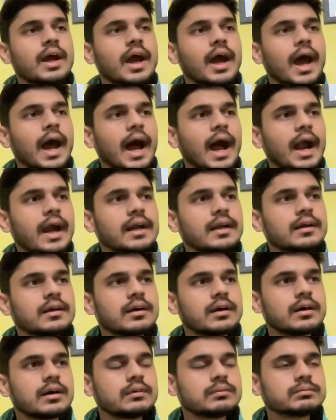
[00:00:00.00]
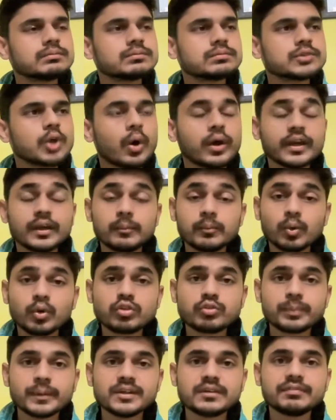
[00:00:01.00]
And talking more
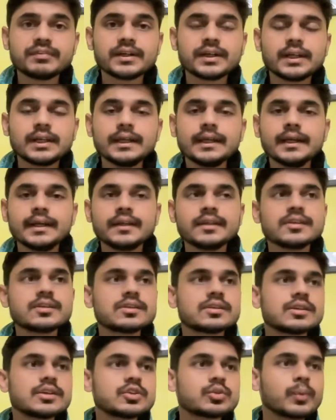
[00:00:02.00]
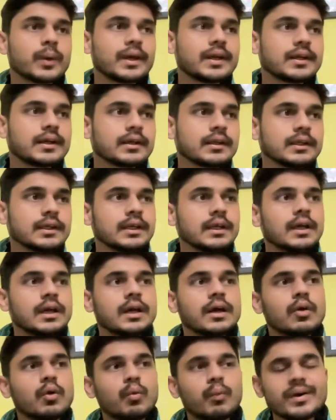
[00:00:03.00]
specifically, it is situated
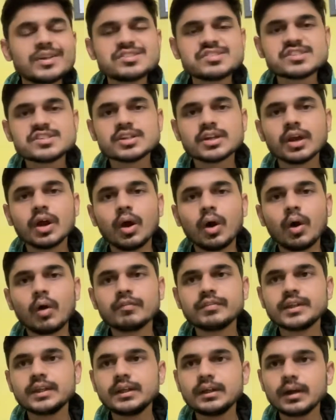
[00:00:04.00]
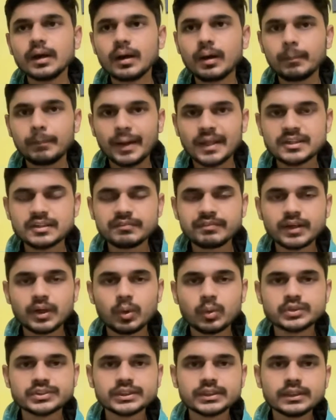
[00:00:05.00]
west of the Pacific
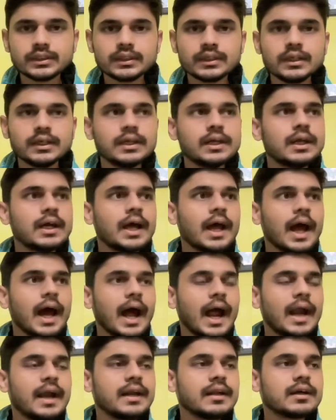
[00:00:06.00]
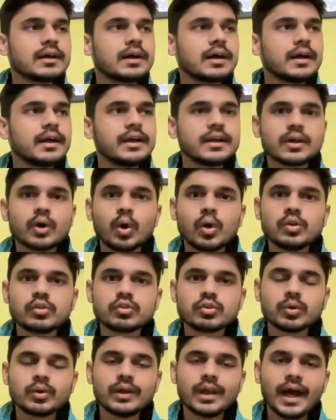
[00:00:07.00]
Ocean, and it
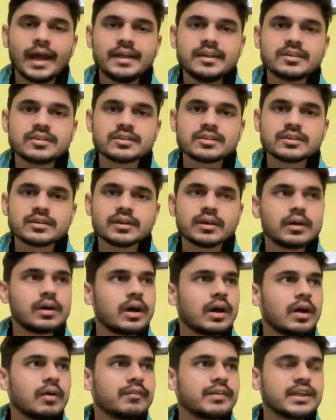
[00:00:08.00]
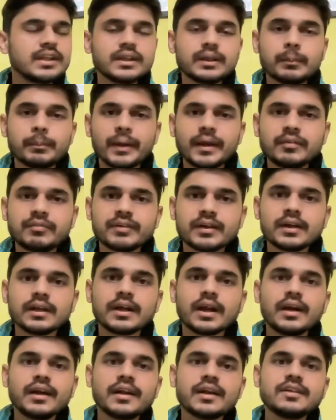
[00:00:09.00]
also lies within the peripheral
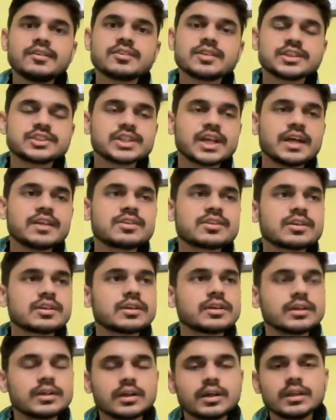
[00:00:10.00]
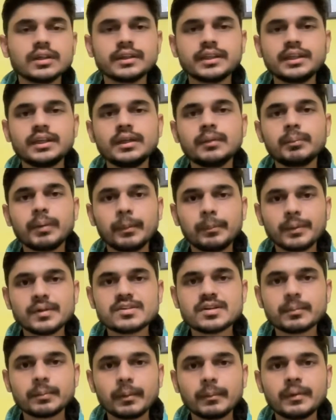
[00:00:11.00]
countries such as the People's
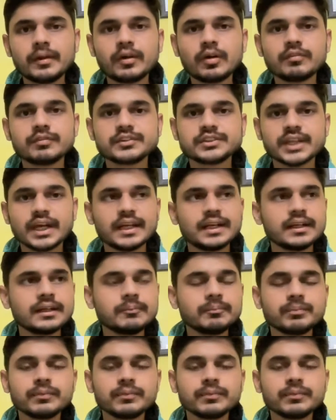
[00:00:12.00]
Republic of China,